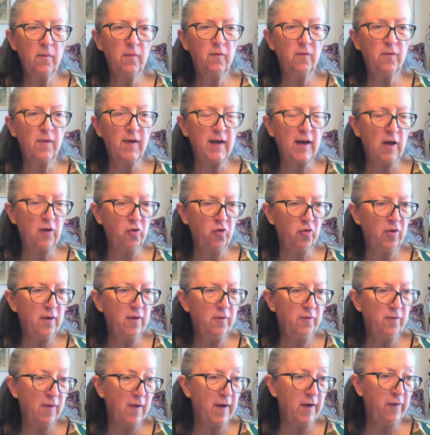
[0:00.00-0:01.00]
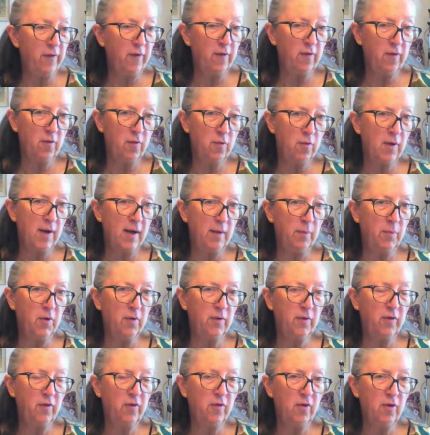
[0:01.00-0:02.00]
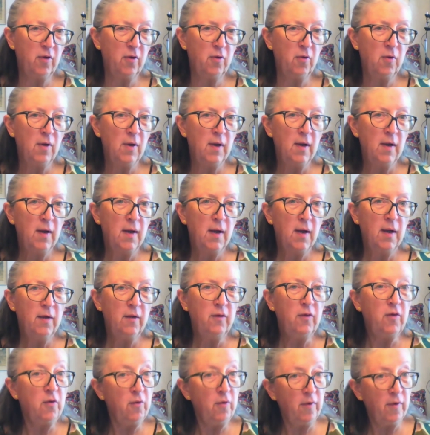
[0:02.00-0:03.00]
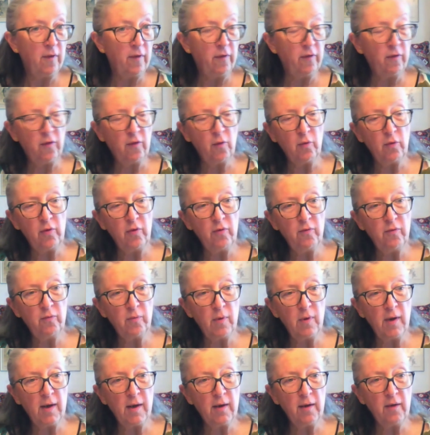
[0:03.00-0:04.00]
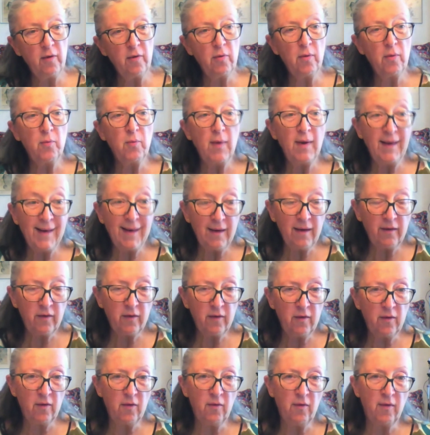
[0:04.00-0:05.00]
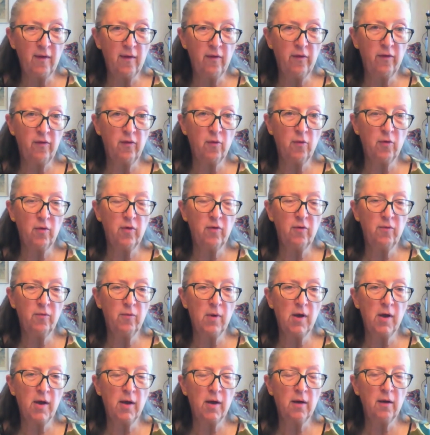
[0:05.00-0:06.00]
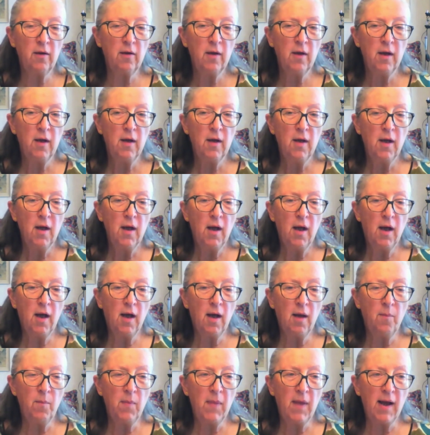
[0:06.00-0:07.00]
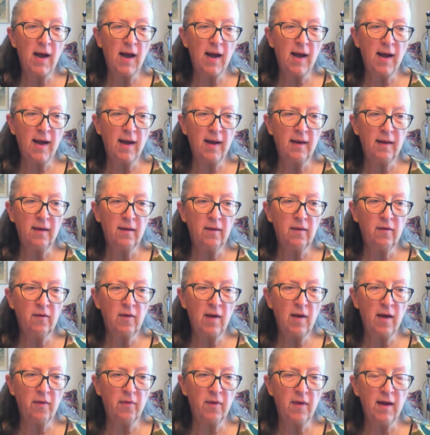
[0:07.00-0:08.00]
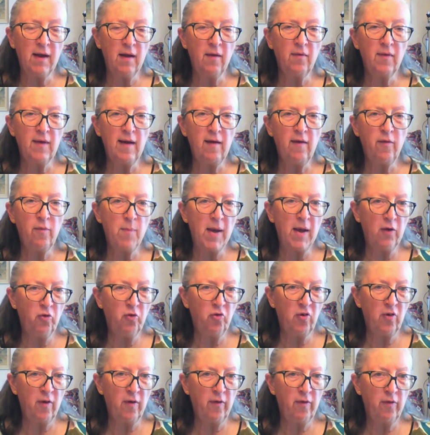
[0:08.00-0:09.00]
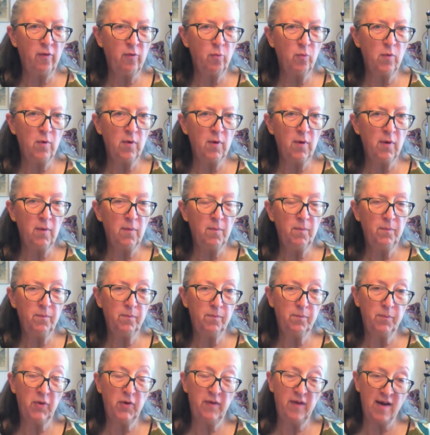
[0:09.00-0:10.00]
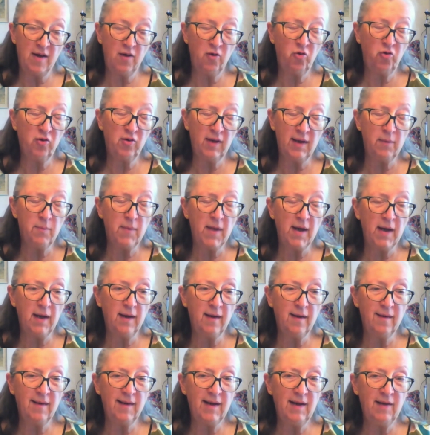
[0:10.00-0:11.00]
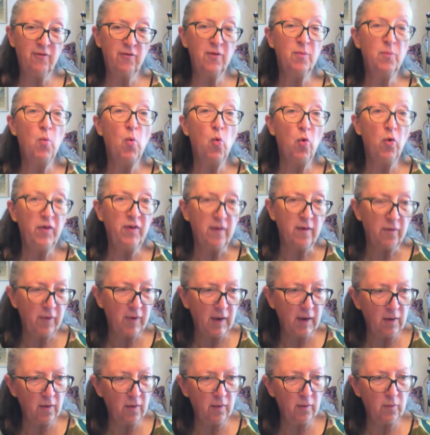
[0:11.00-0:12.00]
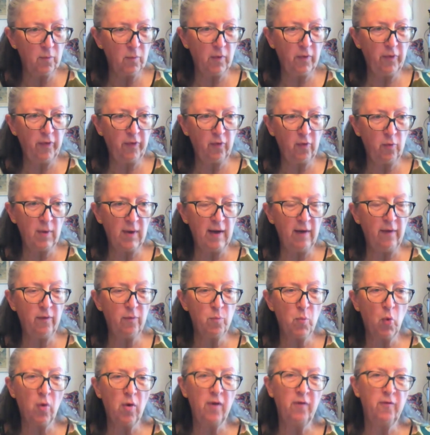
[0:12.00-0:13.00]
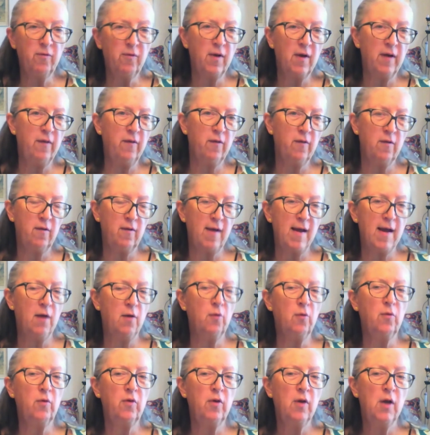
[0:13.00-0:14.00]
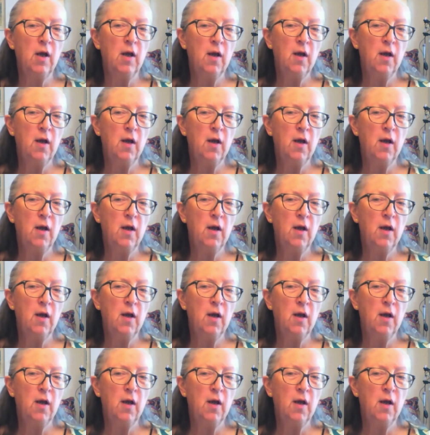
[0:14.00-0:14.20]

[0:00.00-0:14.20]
financial advisors who are able to do this sort of work, who are willing to do this sort of work. And I think these measures will potentially make it even more difficult, will squeeze more advisors out.